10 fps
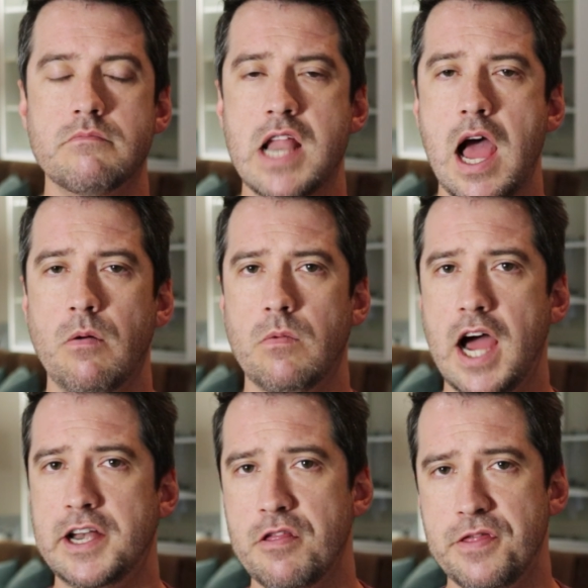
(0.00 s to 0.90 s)
Now,
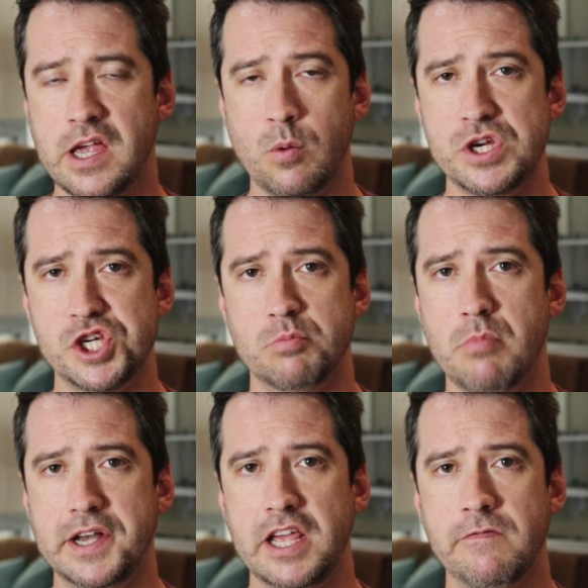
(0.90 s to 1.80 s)
I don't think we
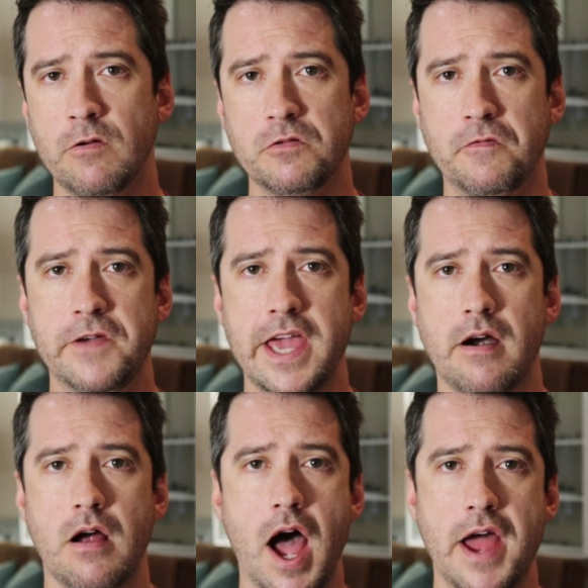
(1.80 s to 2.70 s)
should by default
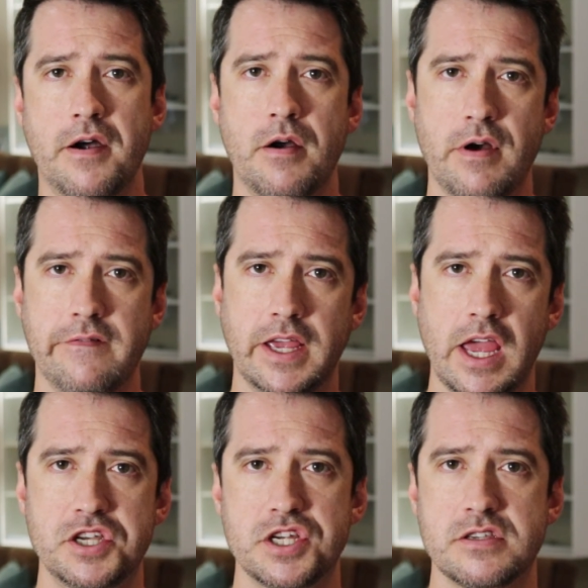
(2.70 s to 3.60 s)
fear higher
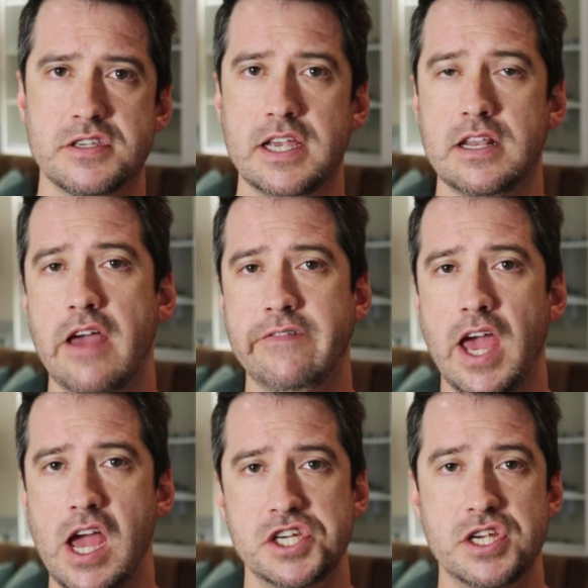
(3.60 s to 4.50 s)
revving engines in
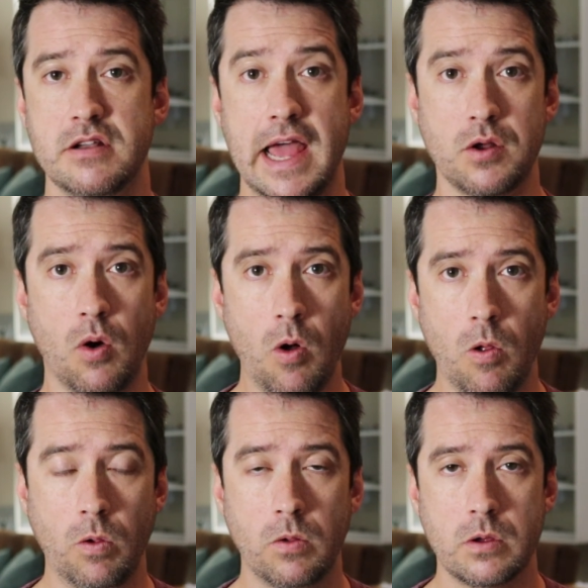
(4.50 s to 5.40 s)
aviation at
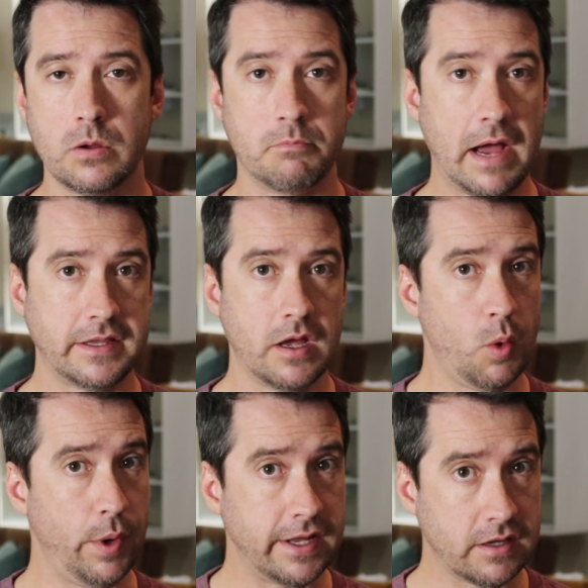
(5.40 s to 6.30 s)
all. But
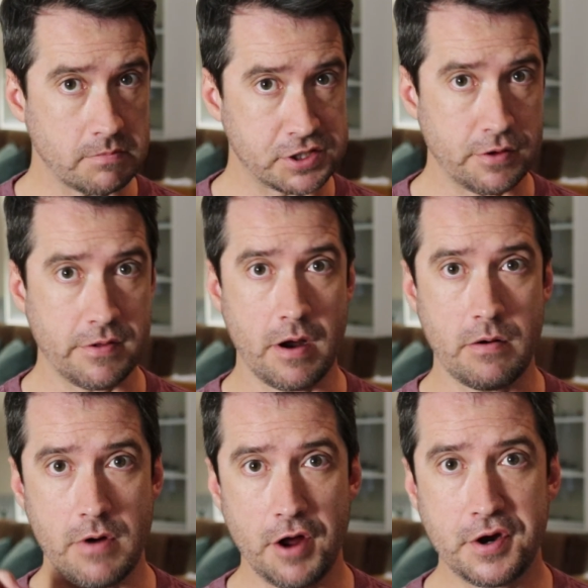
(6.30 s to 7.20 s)
when it comes to
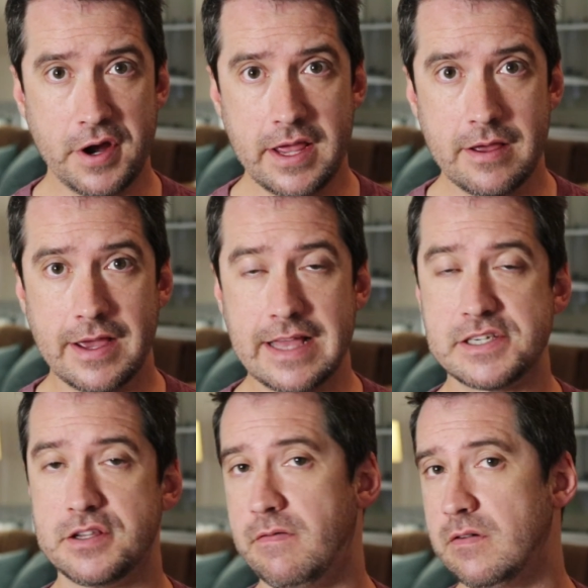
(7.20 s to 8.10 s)
the rotary,
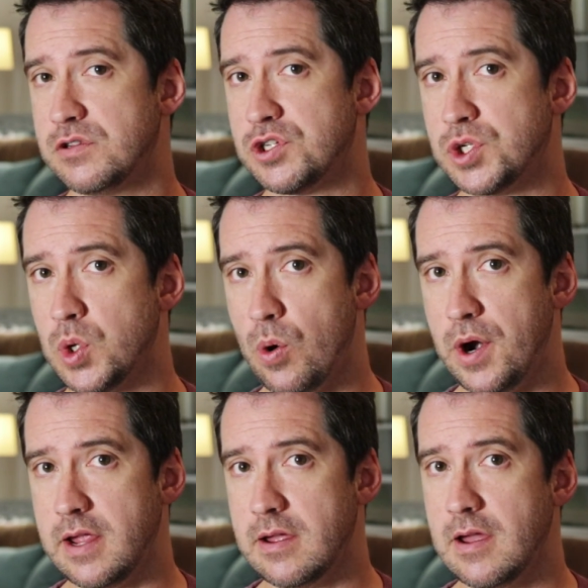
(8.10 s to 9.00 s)
it's a different
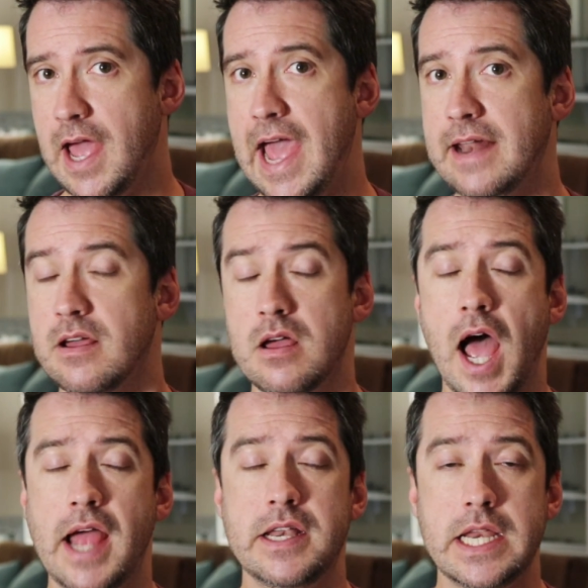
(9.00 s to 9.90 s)
story. And
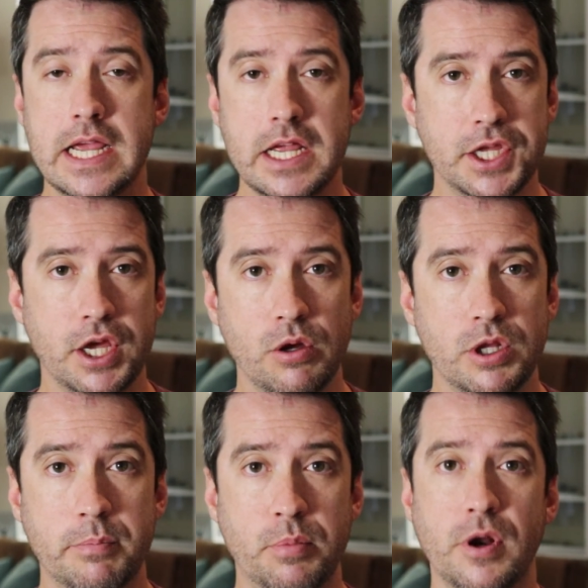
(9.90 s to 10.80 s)
I need
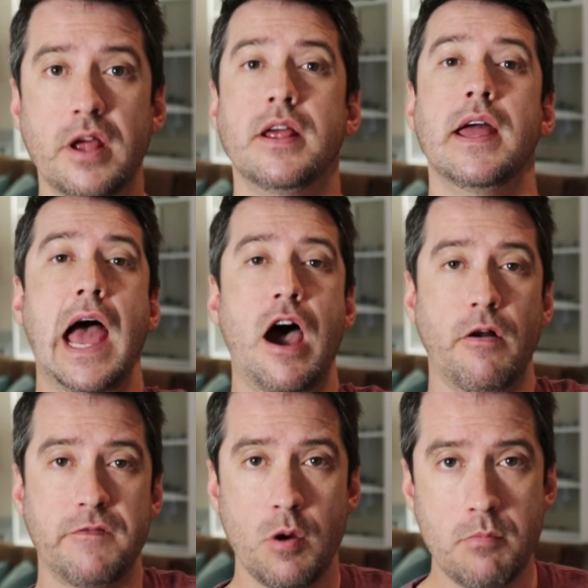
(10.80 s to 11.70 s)
you to put it
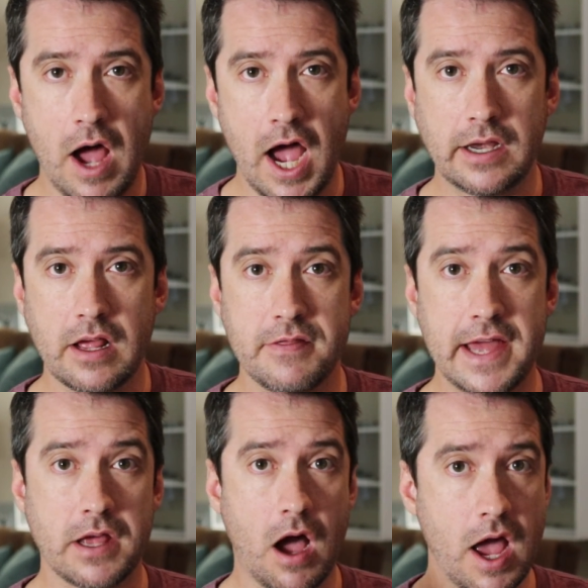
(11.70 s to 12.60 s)
out of your mind that